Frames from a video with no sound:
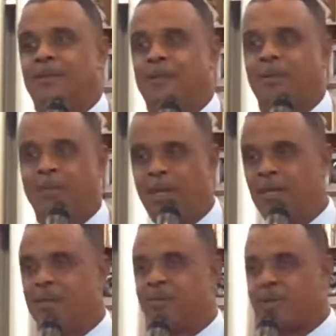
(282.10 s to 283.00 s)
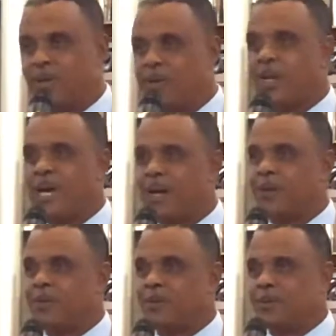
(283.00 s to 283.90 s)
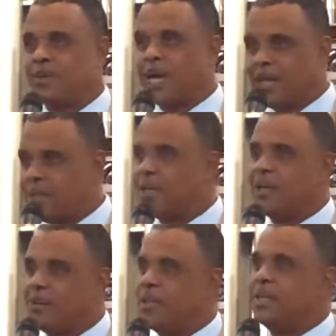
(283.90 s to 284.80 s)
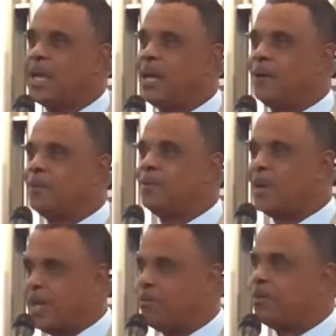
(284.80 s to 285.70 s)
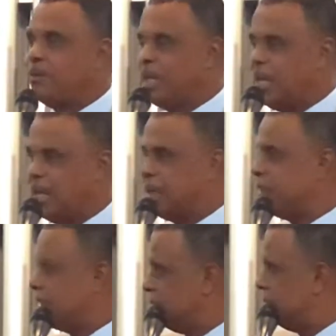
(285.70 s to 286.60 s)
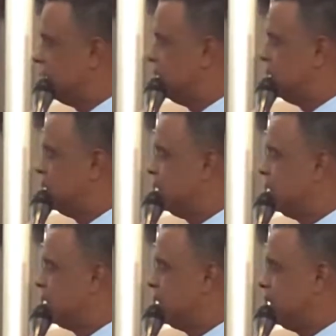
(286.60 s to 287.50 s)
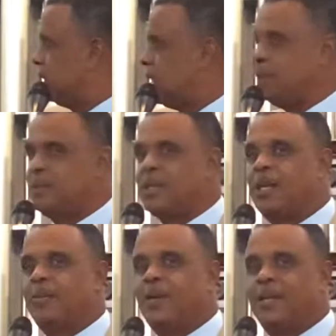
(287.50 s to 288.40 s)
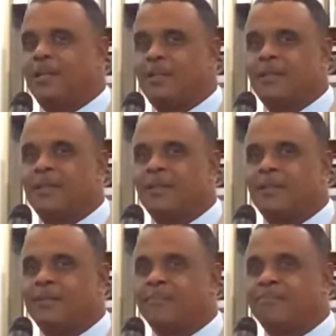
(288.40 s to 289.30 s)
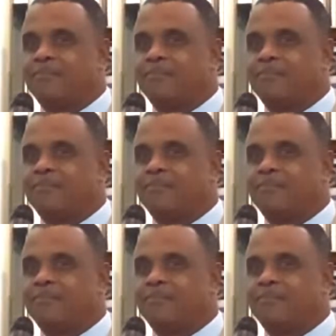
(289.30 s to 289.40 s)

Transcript: that things would go down like they're going down right through here. Can you say amen? Amen.